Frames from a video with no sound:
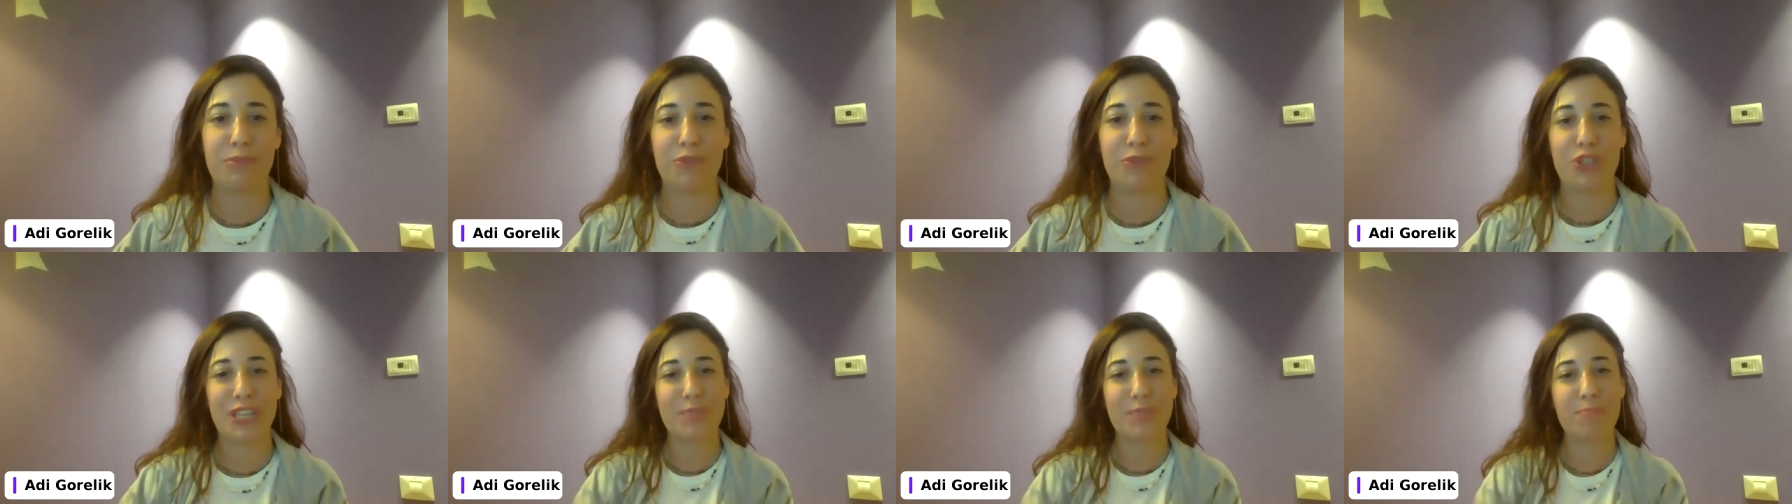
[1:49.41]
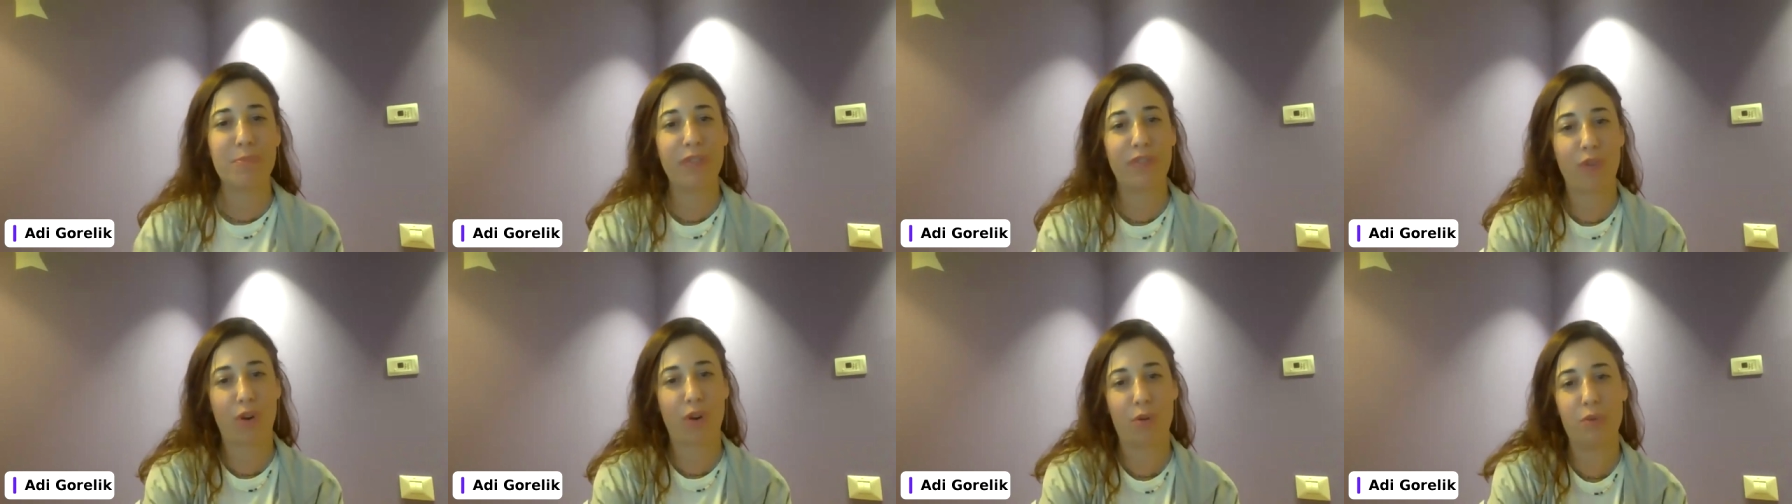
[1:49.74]
Just
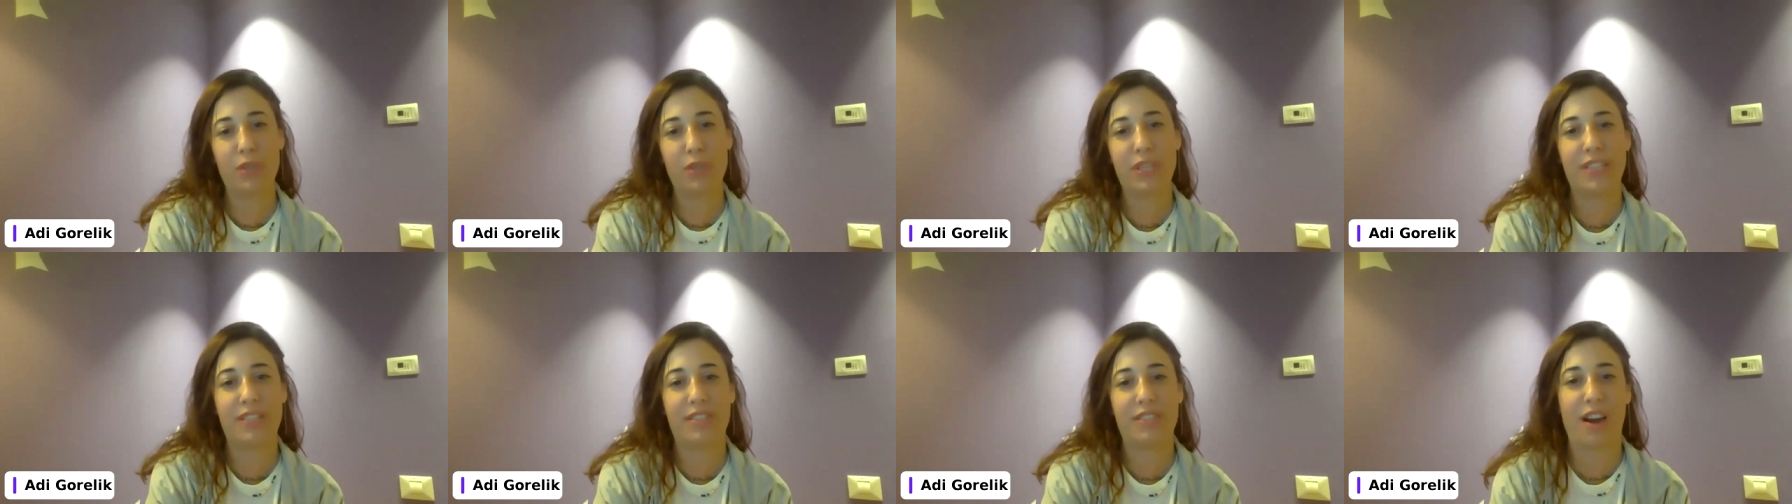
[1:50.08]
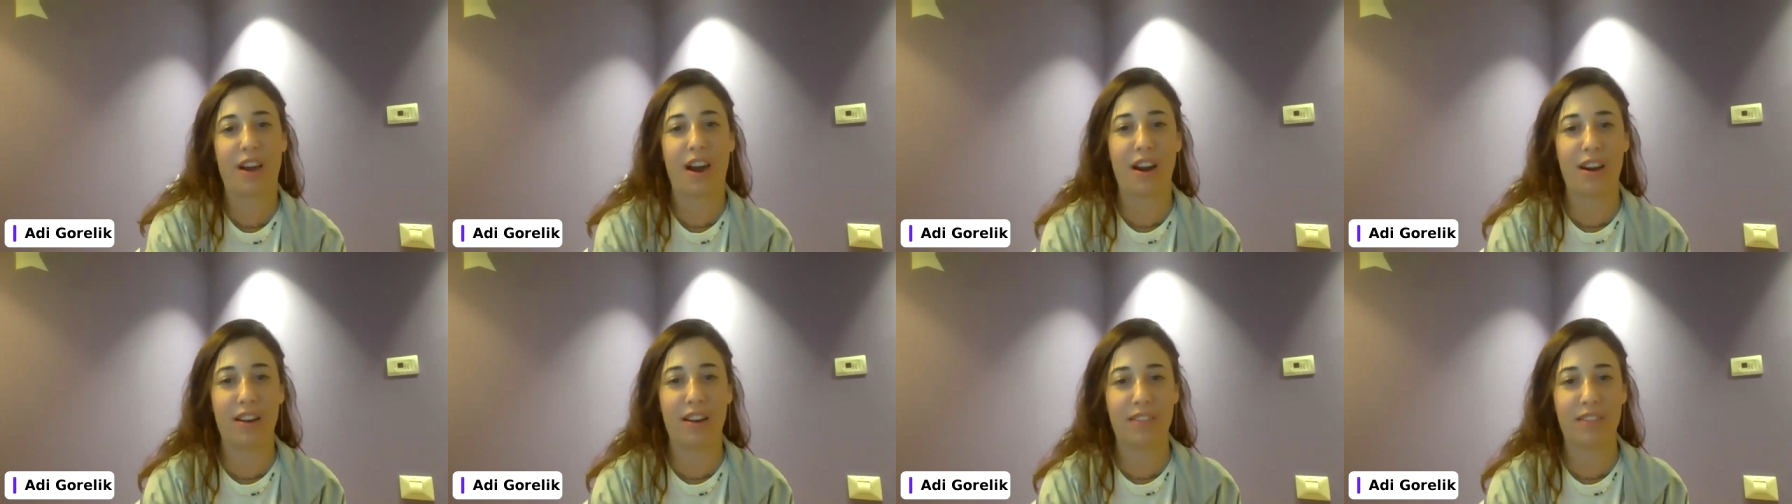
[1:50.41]
before we
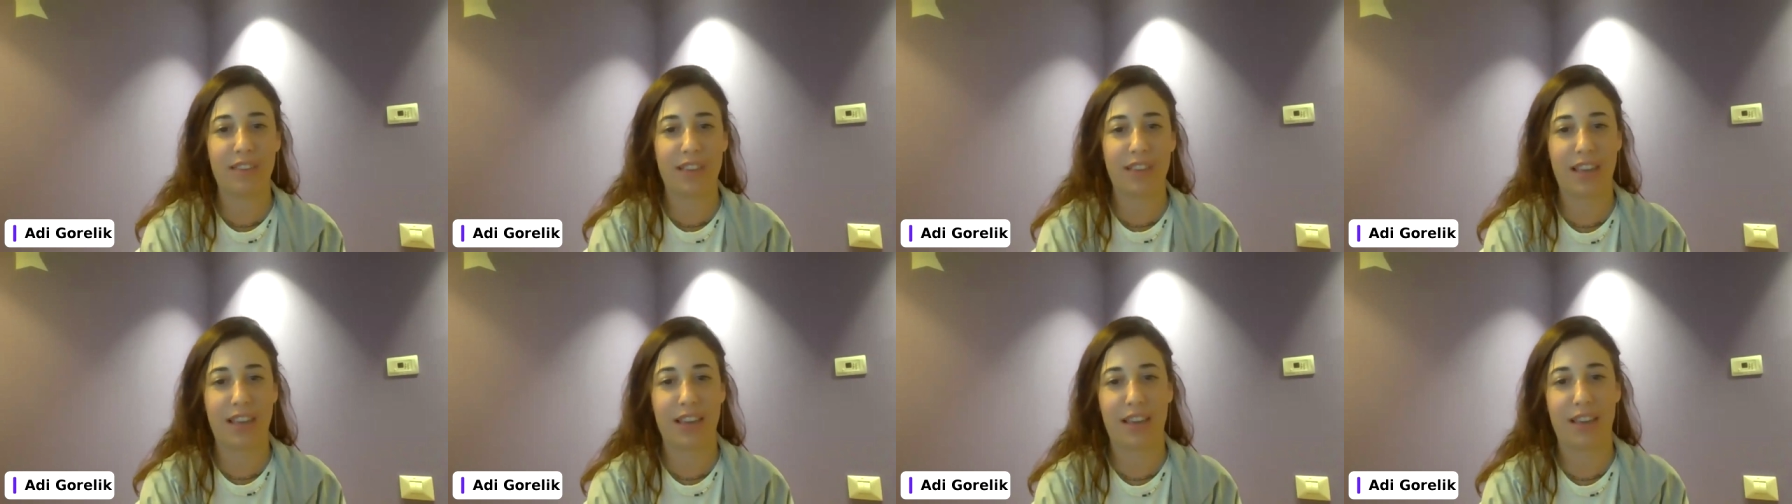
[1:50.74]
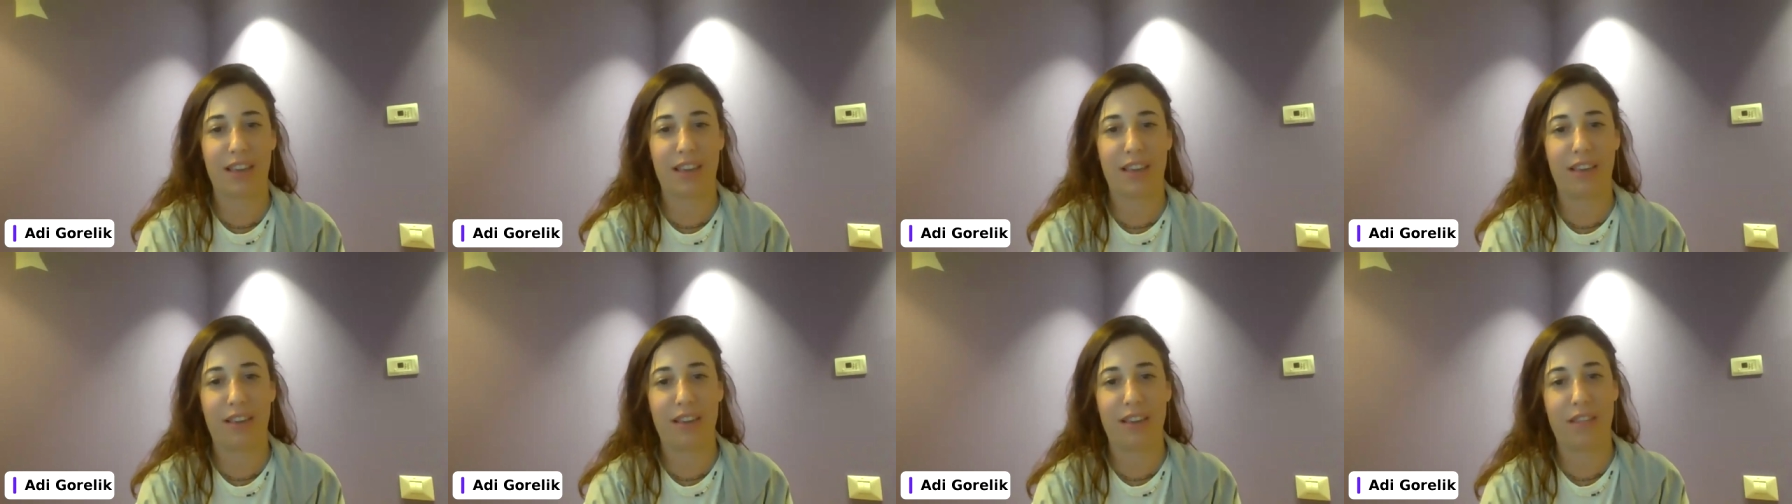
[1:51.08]
start,
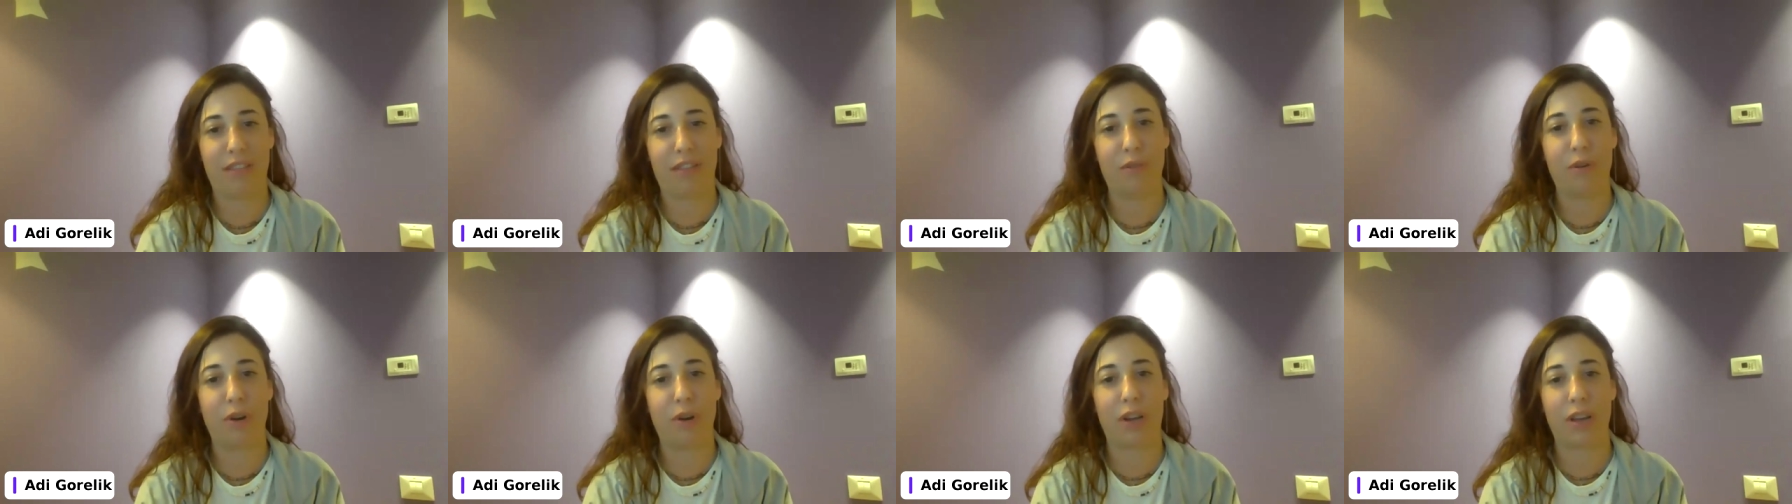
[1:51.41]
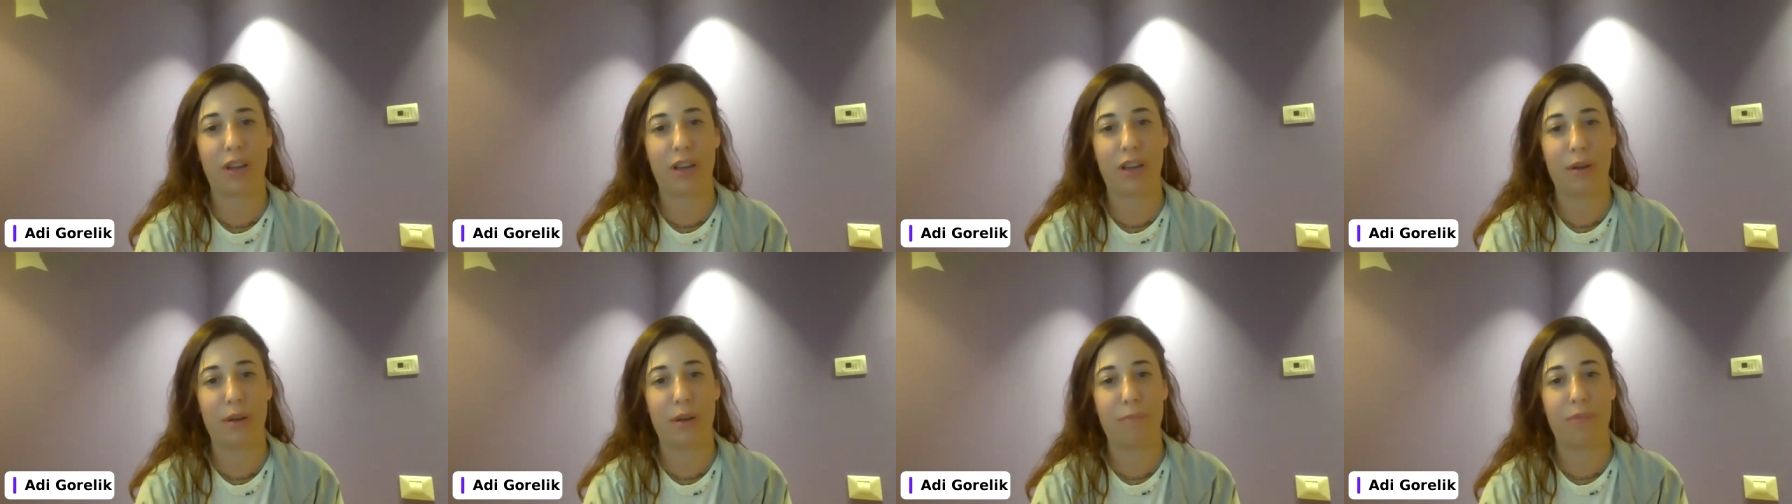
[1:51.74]

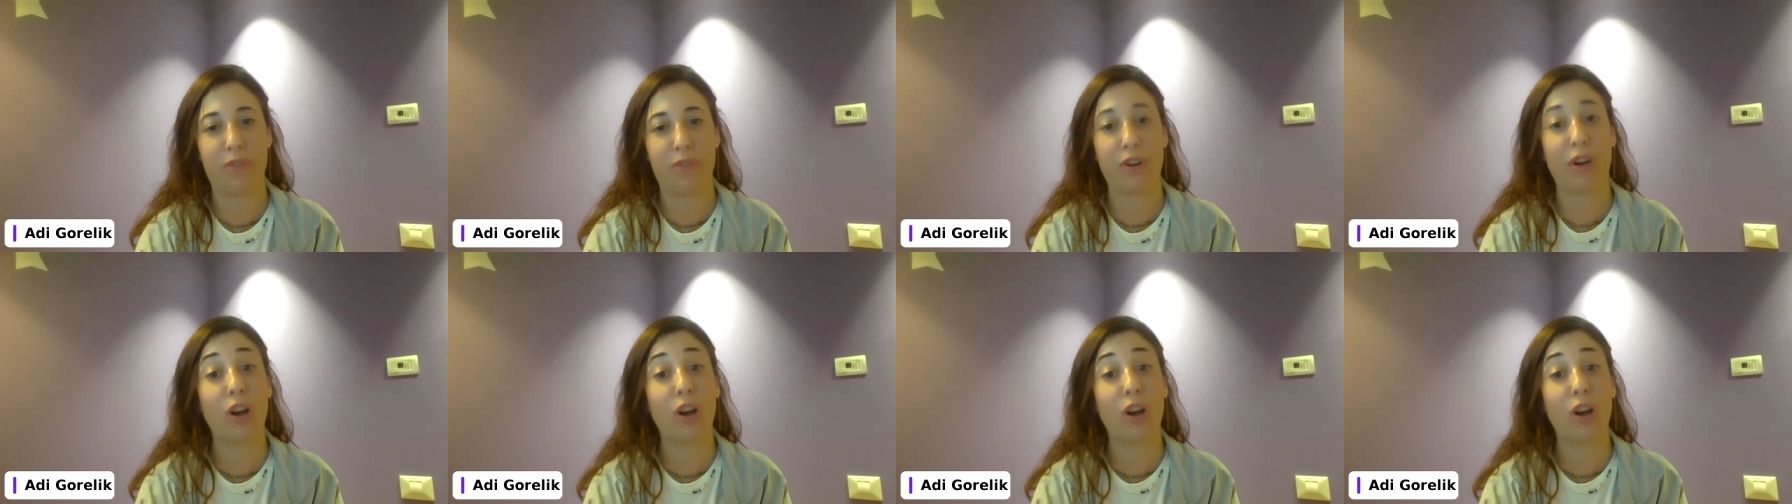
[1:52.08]
the